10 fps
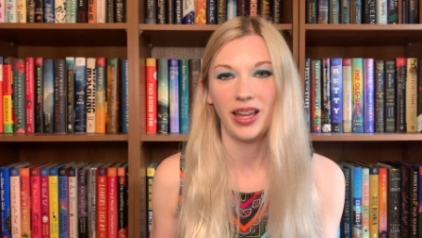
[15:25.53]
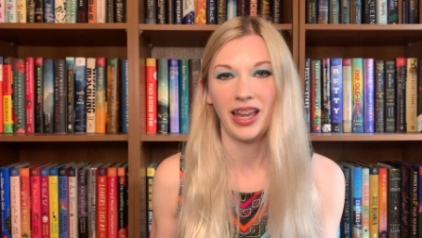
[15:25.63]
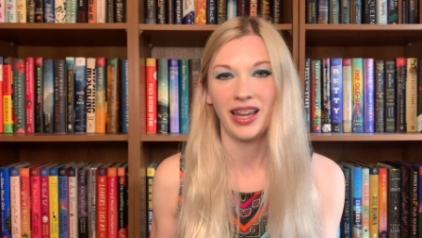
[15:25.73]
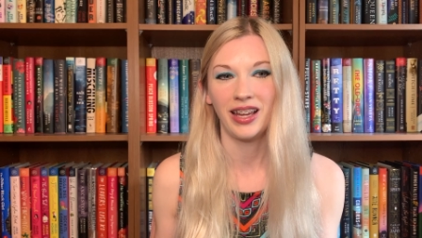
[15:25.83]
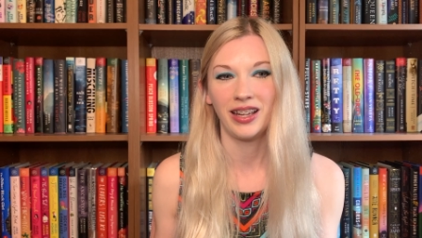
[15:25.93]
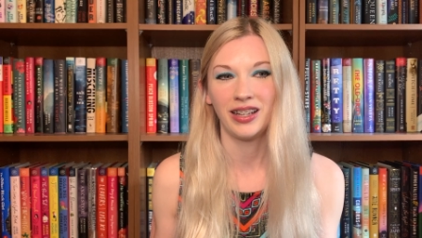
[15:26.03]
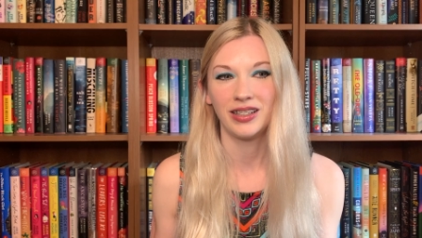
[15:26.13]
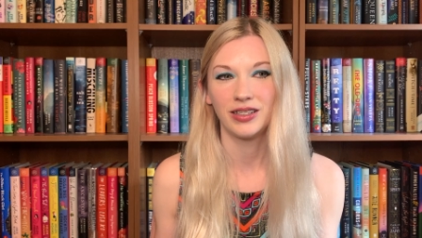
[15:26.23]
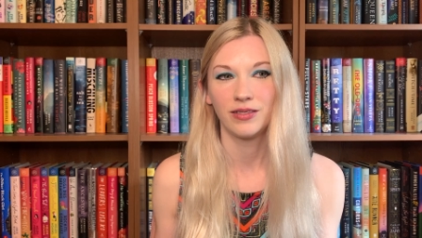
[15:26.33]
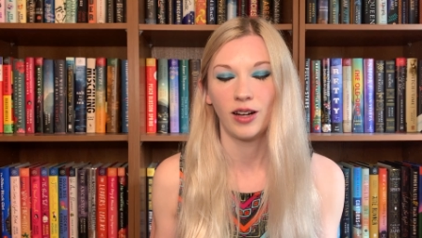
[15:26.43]

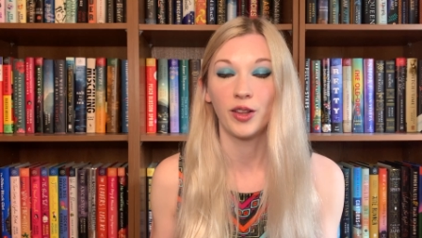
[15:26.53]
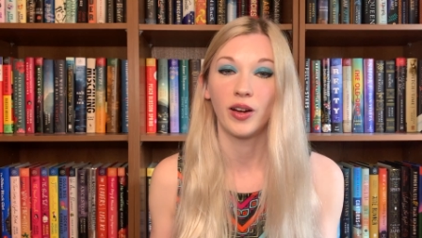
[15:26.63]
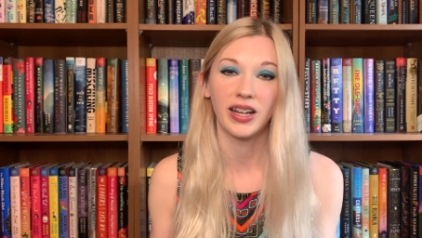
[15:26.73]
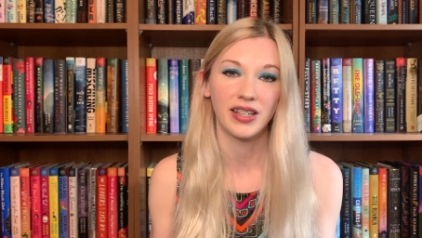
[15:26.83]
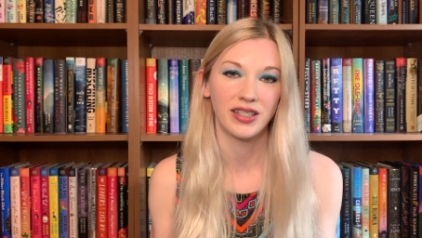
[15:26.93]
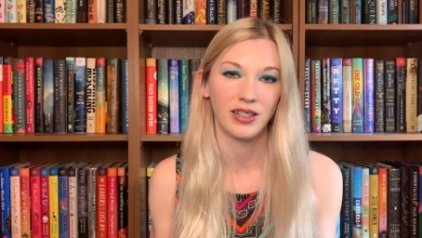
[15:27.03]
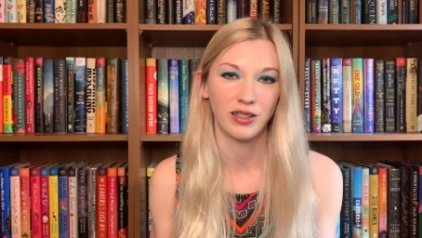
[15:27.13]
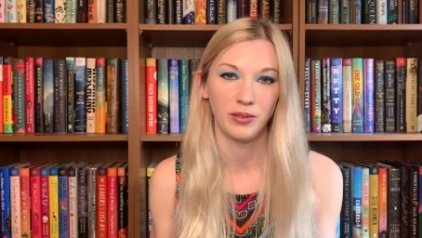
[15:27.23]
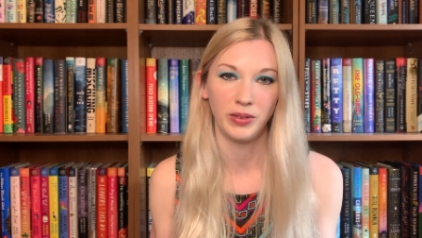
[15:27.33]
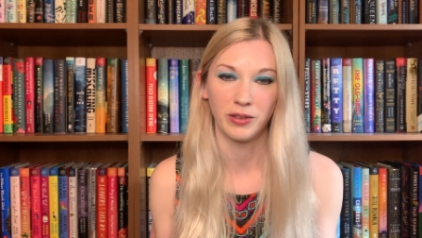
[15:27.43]
And although I guess there
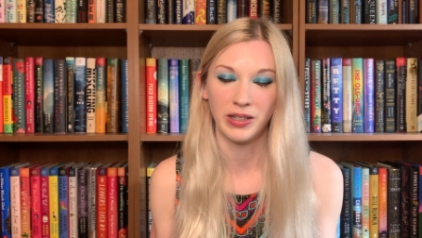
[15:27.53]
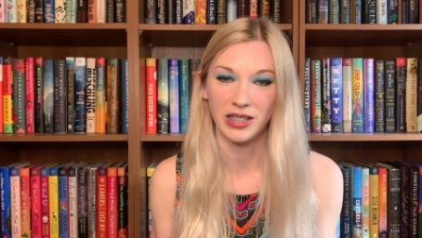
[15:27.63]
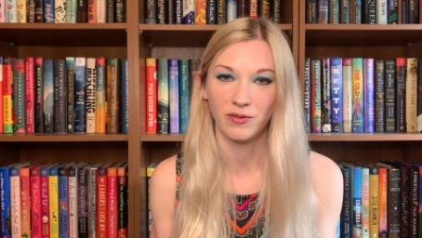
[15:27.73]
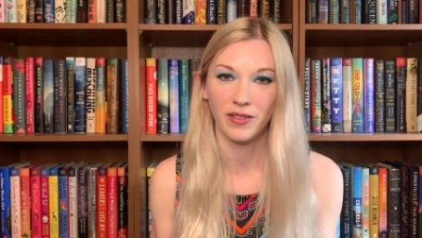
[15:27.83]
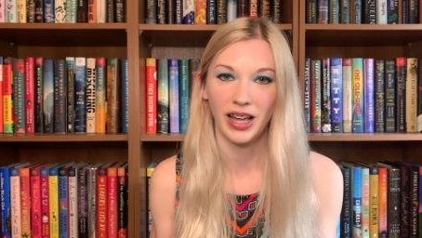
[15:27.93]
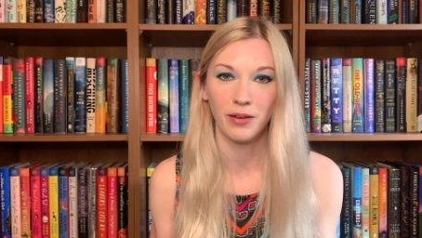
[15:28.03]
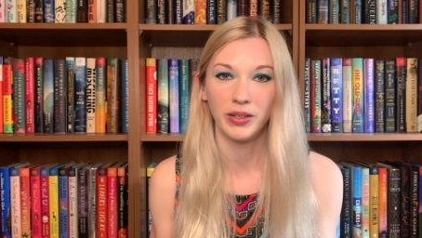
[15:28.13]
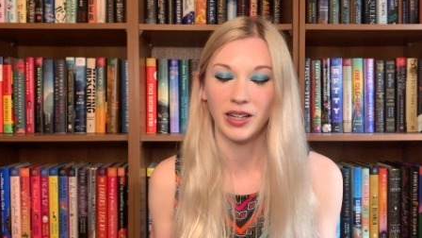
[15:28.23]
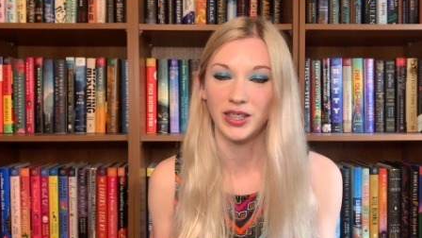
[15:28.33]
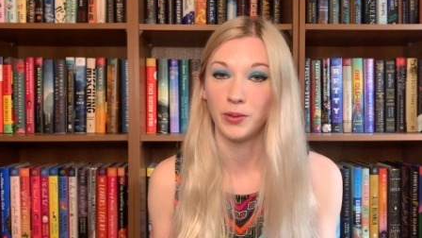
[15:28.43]
could be a reason for that,
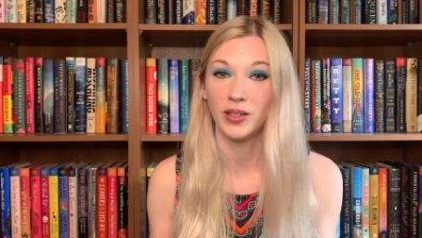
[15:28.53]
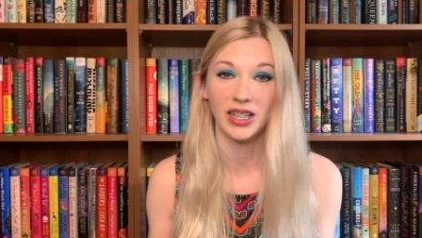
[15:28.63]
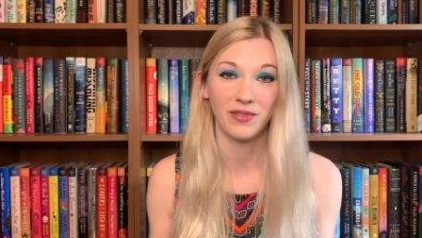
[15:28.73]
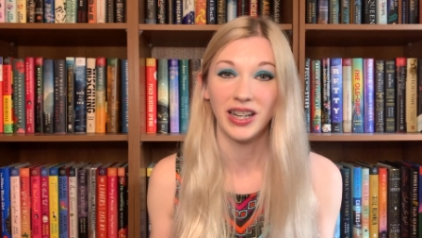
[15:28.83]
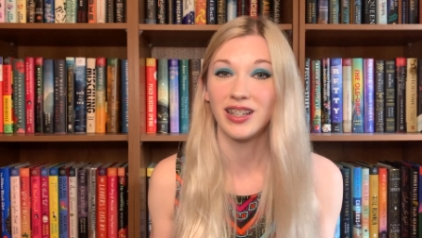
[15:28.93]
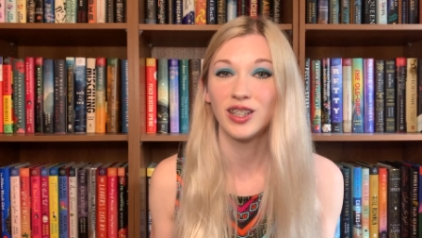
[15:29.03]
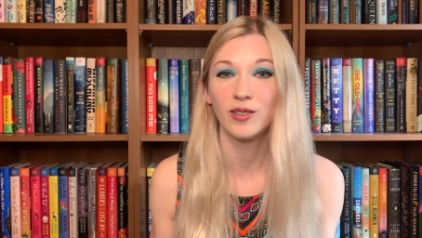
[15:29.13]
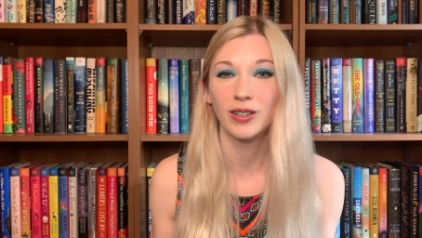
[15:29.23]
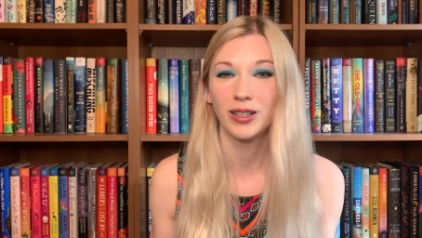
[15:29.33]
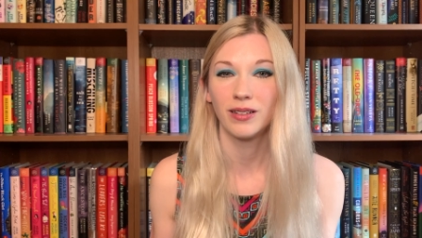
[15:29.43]
because humans have taken
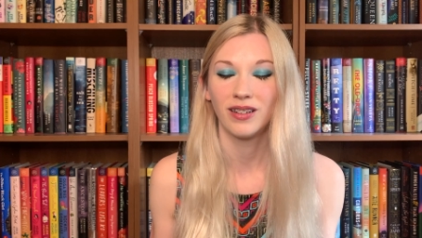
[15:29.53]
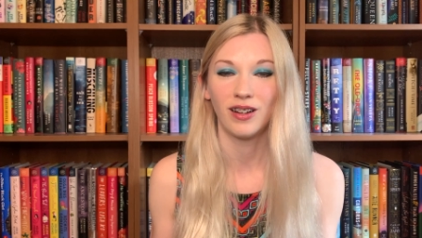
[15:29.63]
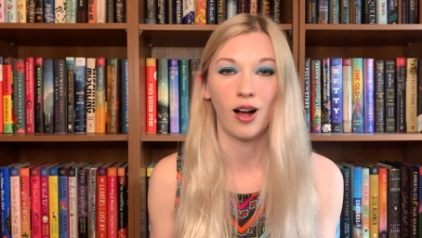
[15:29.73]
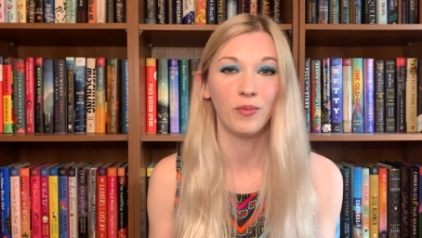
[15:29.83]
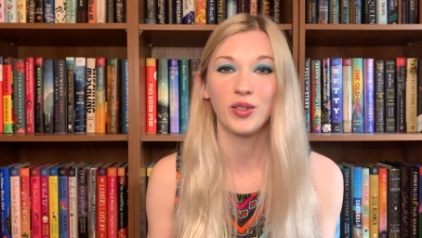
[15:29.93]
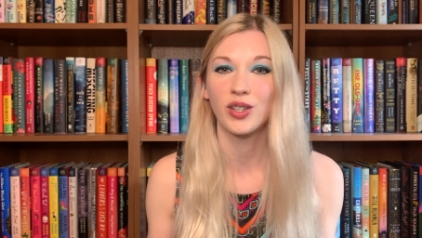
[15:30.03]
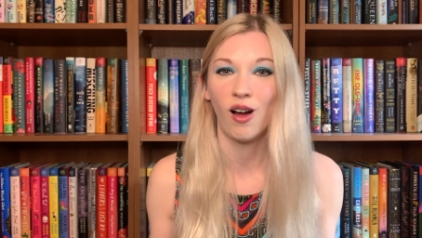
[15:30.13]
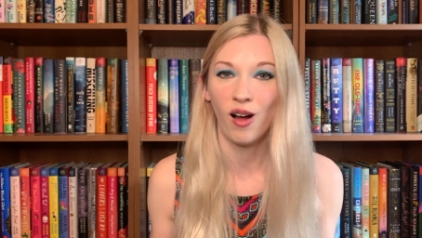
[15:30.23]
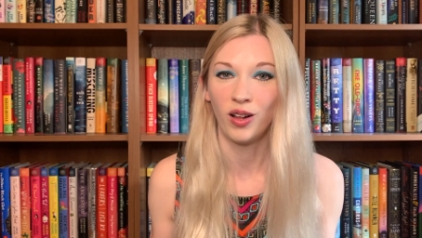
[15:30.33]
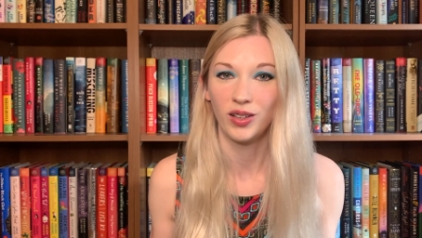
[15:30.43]
over almost
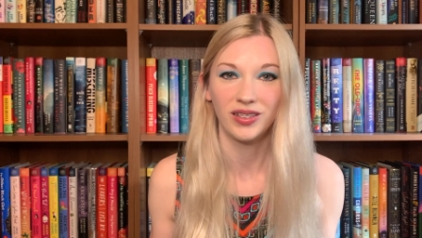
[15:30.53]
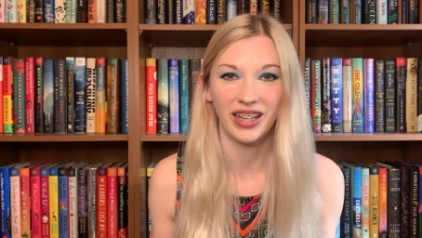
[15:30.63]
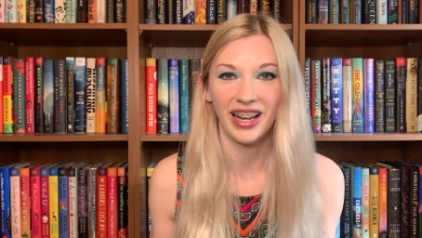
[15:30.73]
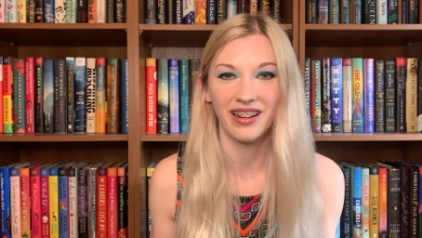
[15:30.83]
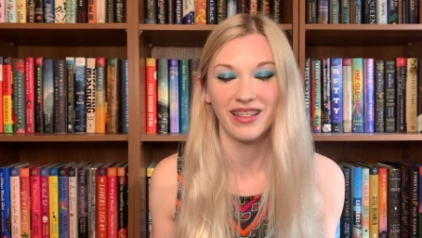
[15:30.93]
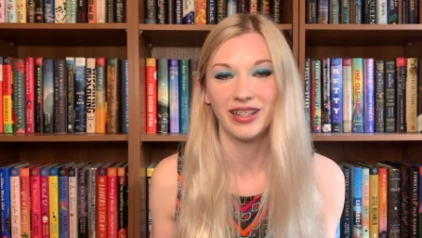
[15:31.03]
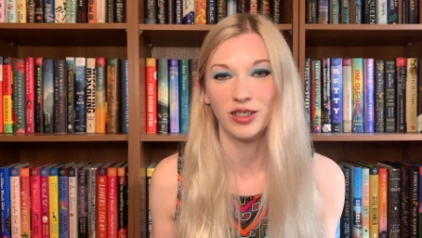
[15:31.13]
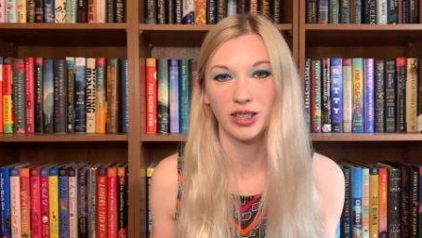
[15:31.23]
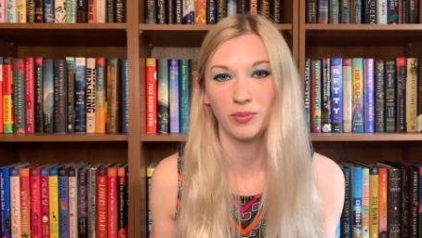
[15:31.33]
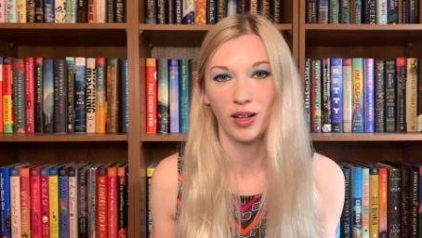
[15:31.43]
all land that
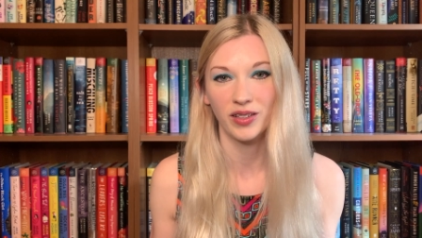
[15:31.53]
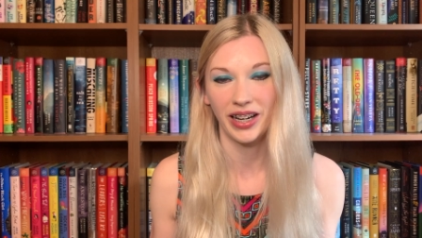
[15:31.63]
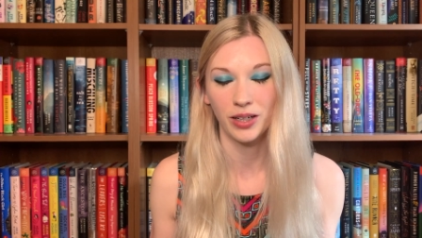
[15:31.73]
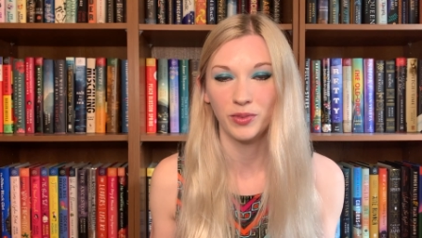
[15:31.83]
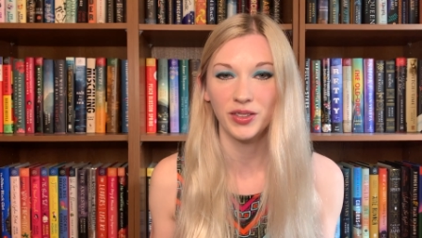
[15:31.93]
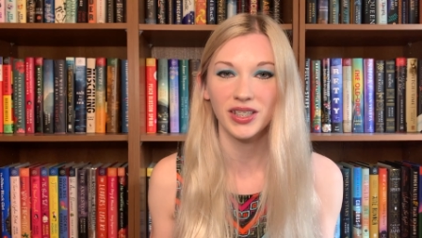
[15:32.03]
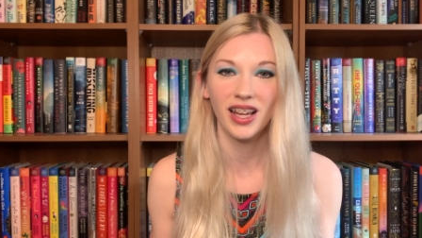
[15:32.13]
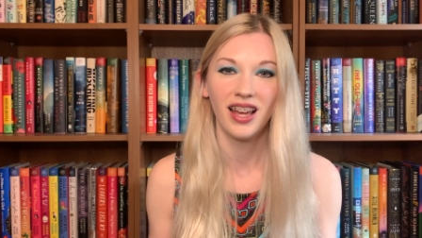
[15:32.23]
used to belong to animals.